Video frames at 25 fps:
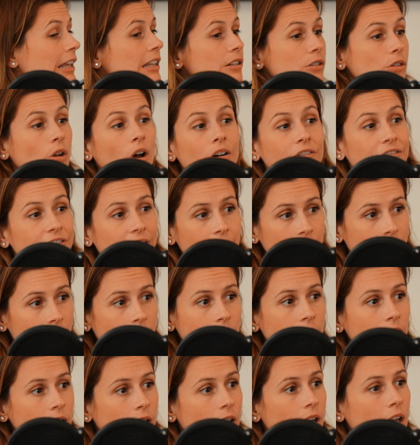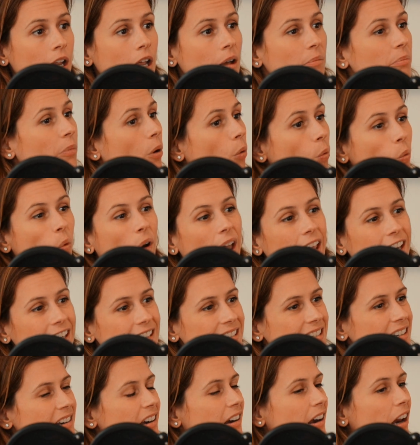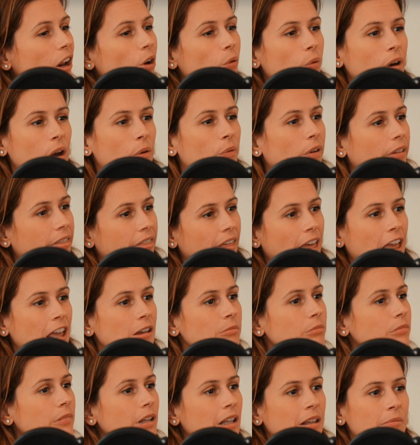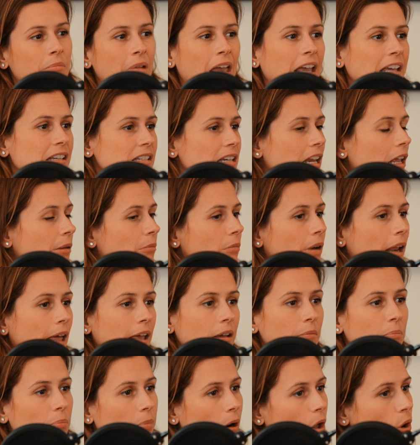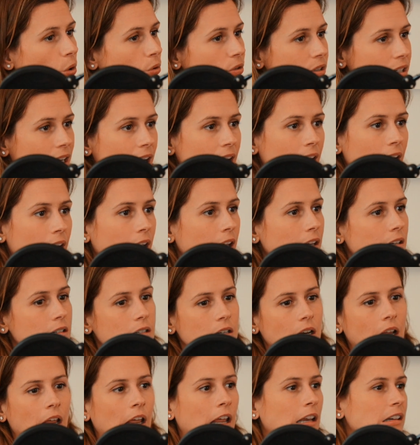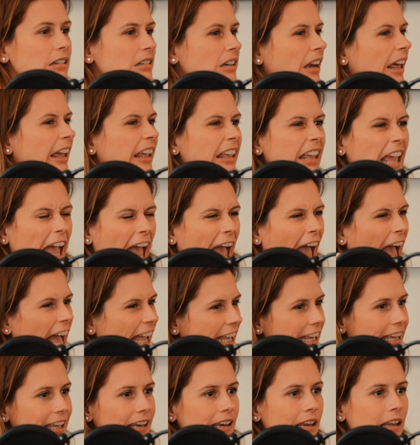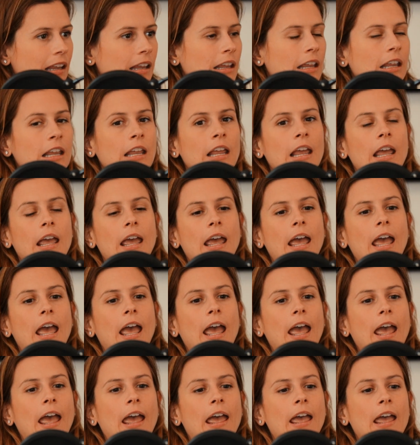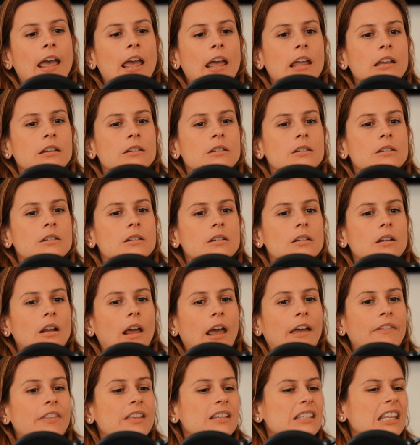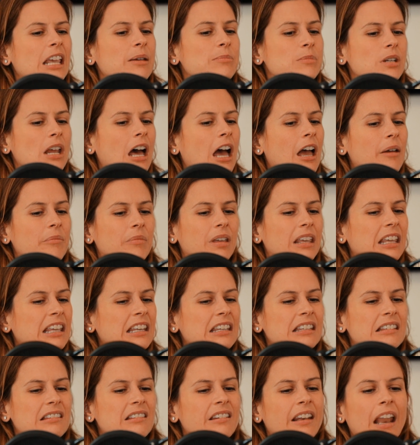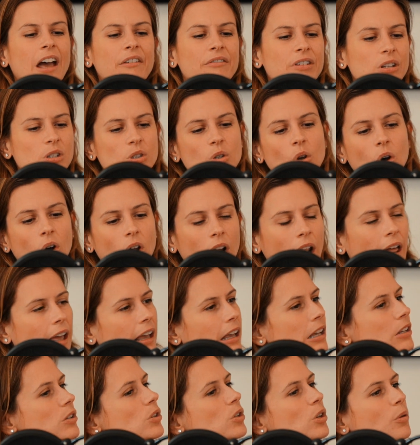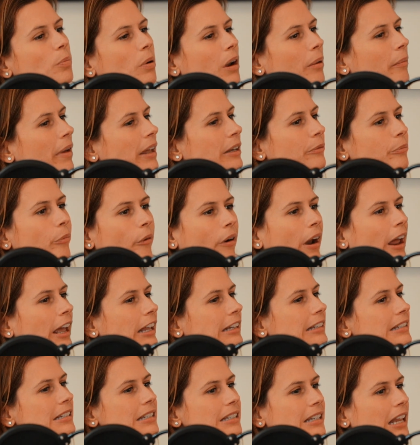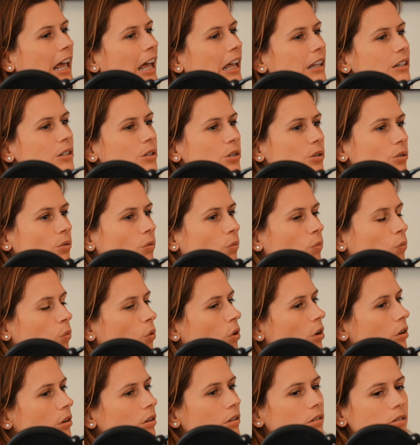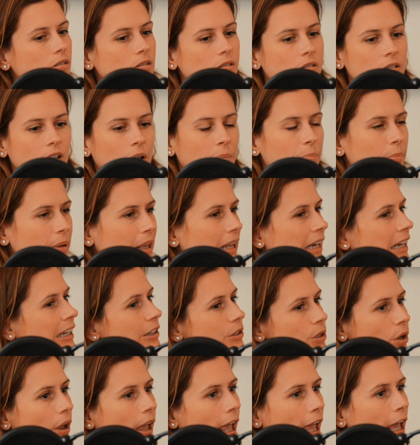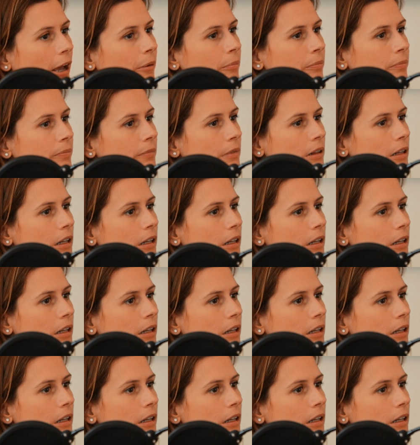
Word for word: He's not vegan, but whey didn't agree with him. It made him like bloated and like acne and at the same time he never saw like a supplement brand that was appealing to him.